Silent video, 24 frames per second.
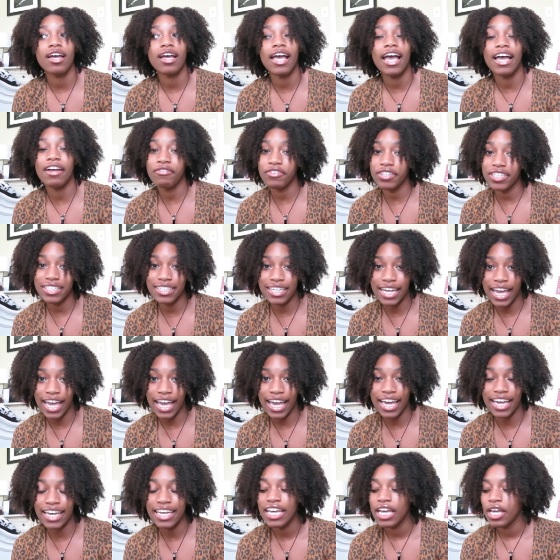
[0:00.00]
every
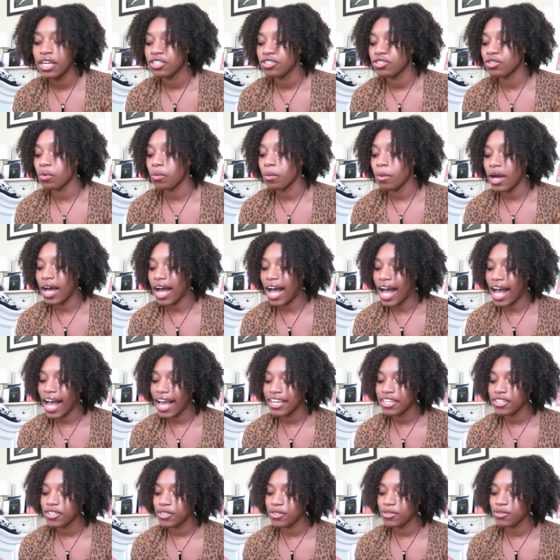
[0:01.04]
day. So what I
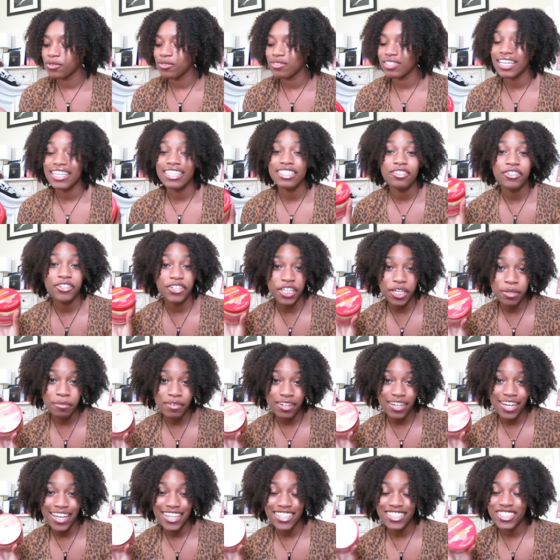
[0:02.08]
use is Cream
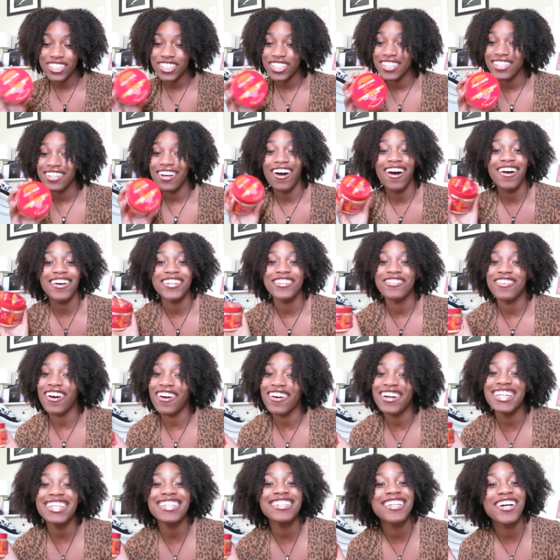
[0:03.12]
of Nature. Y'all, you
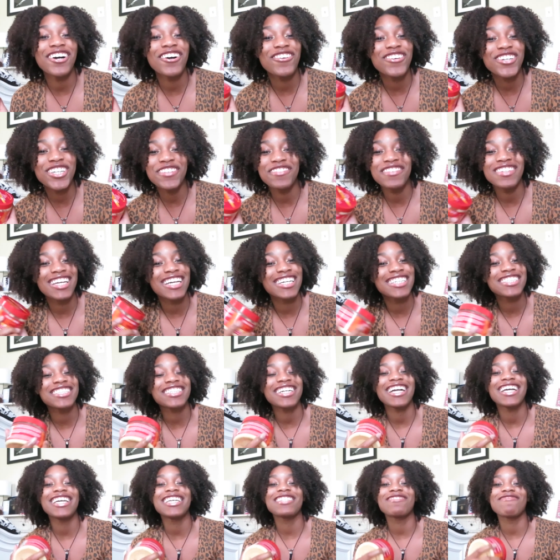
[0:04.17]
already know Cream of Nature
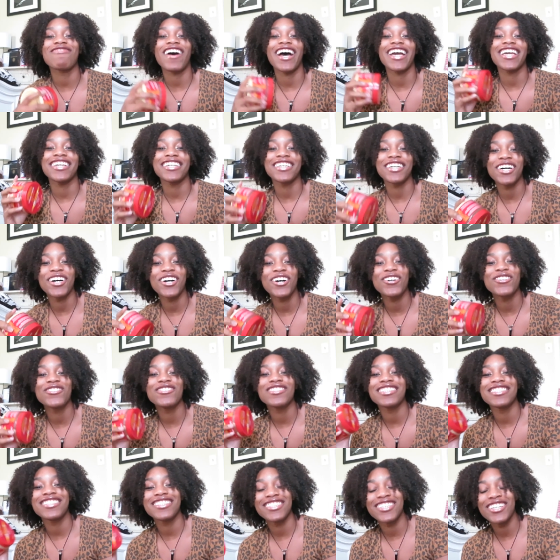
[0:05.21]
is my
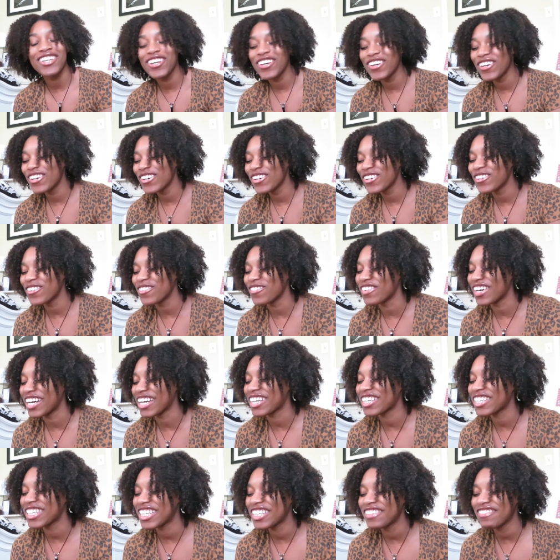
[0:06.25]
go-to, but
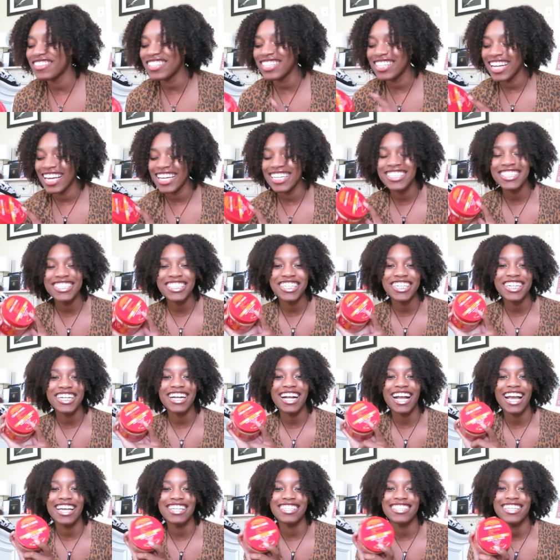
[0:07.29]
Cream of Nature,
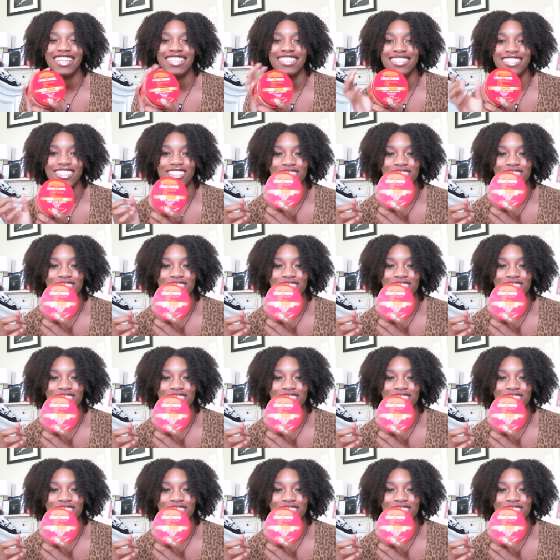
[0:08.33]
and it's the